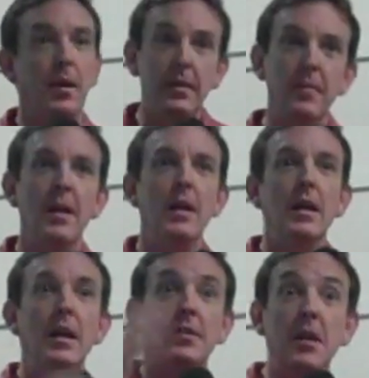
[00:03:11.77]
But
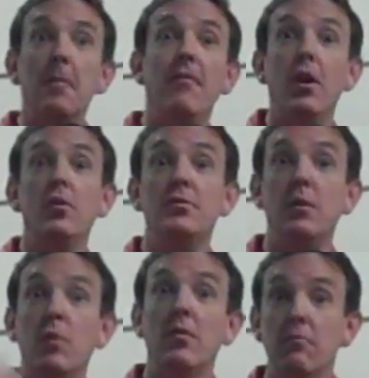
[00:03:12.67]
some of those
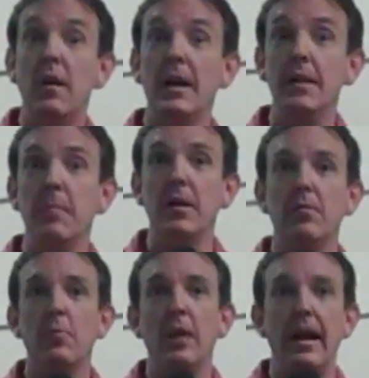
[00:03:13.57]
that were writing
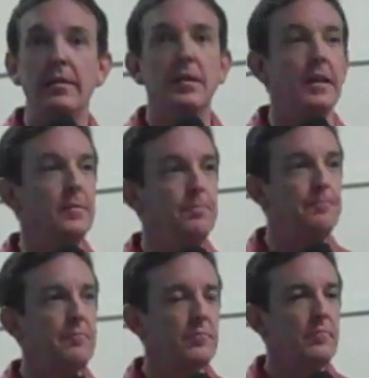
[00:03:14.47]
me were asking,